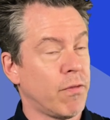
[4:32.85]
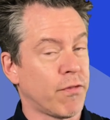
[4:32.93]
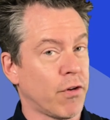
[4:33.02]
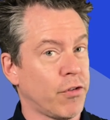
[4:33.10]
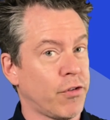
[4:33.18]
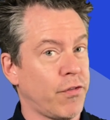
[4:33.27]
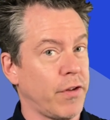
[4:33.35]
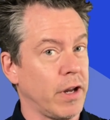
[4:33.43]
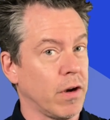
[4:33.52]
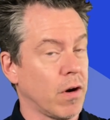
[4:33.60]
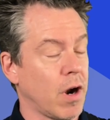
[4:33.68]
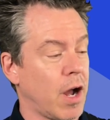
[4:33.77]
1st
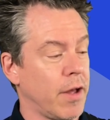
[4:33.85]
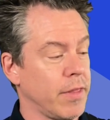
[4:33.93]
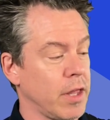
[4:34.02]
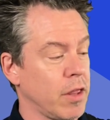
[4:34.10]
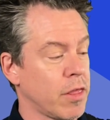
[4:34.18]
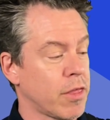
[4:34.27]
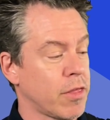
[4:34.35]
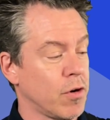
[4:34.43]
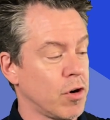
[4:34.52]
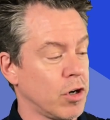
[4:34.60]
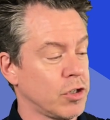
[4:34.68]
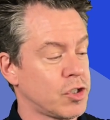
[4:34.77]
finger on the
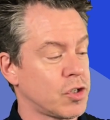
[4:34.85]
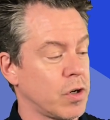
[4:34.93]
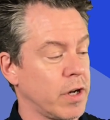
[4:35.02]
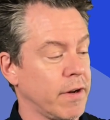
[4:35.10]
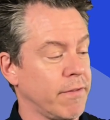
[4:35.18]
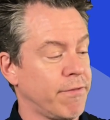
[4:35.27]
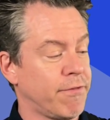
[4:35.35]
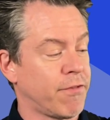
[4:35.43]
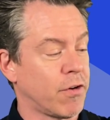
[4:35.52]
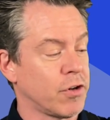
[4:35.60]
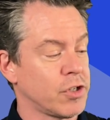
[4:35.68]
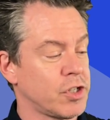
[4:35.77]
3rd string,
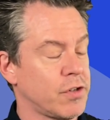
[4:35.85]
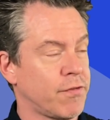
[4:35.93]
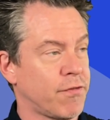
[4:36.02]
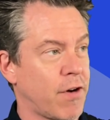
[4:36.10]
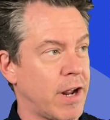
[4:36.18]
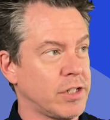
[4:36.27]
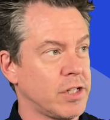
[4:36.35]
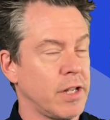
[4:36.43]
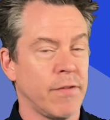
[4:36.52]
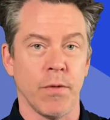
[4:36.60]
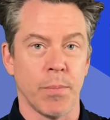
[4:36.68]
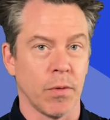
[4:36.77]
1st fret.
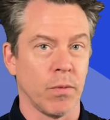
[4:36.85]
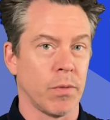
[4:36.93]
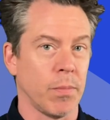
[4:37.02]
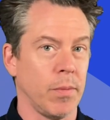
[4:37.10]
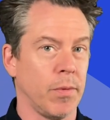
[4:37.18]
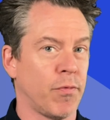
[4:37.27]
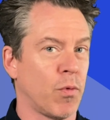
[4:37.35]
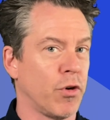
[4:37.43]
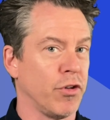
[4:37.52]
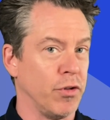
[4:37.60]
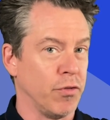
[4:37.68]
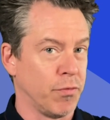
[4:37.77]
If you've been with me before,
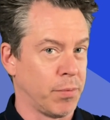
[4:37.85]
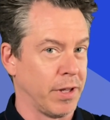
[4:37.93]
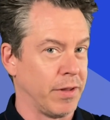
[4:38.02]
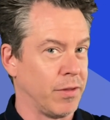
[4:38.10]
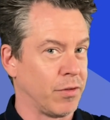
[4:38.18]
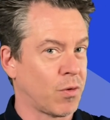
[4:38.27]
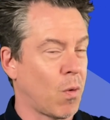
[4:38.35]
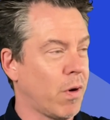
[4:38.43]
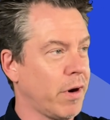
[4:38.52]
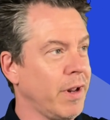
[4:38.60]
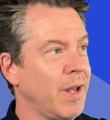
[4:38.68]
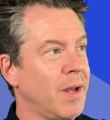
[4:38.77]
you've played this
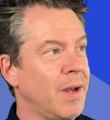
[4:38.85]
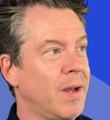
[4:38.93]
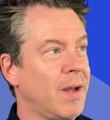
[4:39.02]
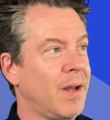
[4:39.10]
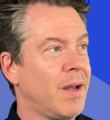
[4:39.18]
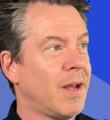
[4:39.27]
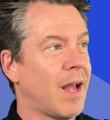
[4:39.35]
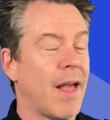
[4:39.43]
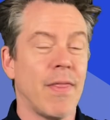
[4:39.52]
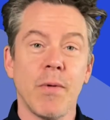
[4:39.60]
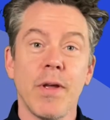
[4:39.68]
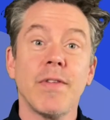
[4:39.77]
chord.
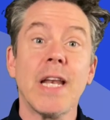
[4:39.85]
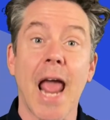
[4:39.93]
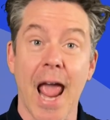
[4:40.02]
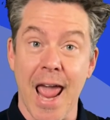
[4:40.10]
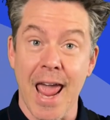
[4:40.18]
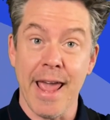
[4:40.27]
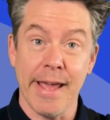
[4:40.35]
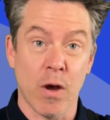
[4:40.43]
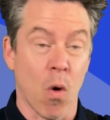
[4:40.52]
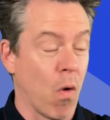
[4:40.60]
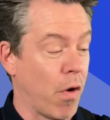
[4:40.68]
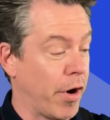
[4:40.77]
And then we have an A
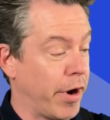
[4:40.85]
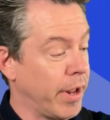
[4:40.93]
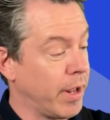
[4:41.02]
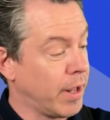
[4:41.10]
chord.